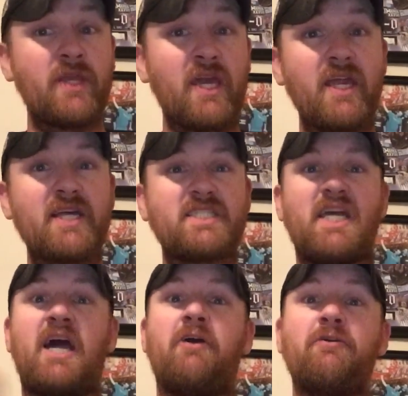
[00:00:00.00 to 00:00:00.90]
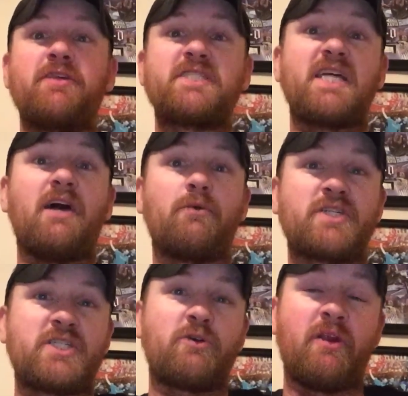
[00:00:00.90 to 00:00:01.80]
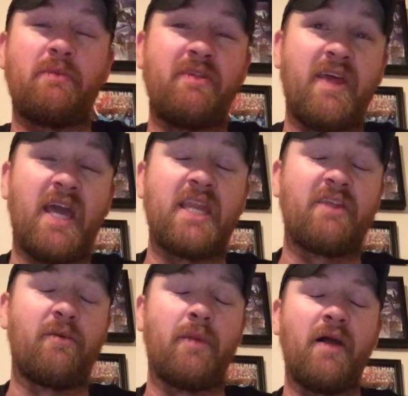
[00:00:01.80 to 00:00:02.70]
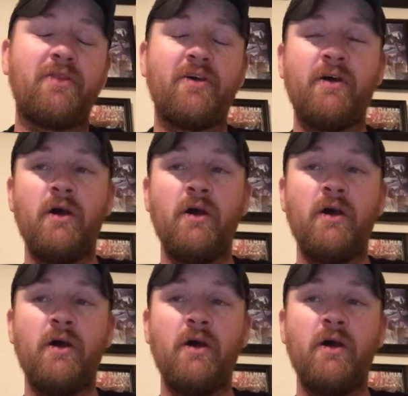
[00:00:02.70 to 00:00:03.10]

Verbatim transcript: getting us to Hell in the Cell, which is going to be the end of the month.